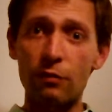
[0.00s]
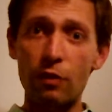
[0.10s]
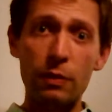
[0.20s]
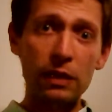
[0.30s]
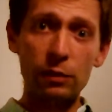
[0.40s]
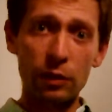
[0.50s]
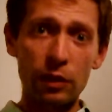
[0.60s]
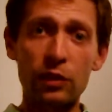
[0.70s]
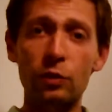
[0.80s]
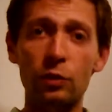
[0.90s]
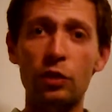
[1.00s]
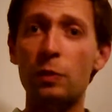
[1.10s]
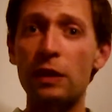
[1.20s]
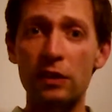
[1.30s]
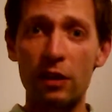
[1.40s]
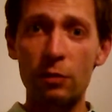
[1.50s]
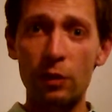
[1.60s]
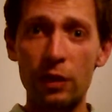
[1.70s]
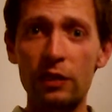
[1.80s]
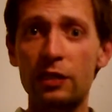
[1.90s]
come for a meal with us or to spend time
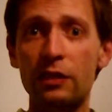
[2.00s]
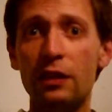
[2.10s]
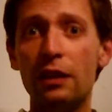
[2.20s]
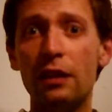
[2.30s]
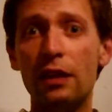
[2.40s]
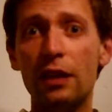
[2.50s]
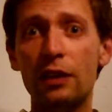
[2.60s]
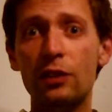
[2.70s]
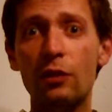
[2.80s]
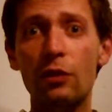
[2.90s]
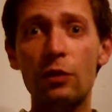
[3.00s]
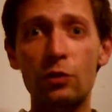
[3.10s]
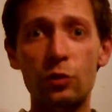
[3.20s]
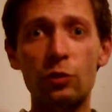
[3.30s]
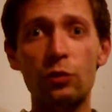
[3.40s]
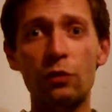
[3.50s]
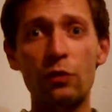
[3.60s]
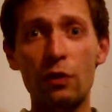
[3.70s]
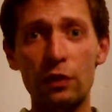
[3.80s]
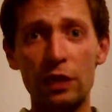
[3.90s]
with us, so that those sorts of
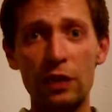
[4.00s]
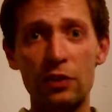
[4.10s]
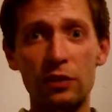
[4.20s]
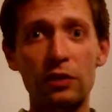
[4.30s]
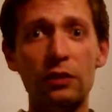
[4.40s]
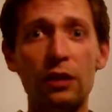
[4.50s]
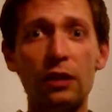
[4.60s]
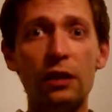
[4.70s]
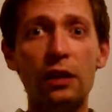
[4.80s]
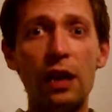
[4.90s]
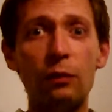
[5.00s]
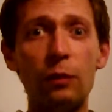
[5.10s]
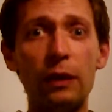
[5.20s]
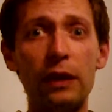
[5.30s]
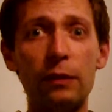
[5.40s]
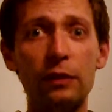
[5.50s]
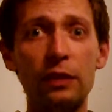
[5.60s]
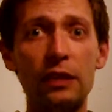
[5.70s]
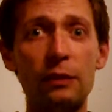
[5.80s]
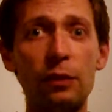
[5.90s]
conversations will be able
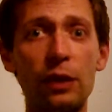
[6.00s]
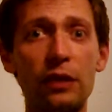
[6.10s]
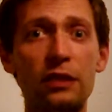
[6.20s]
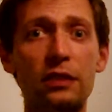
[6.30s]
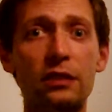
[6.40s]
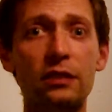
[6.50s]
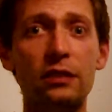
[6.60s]
to take place.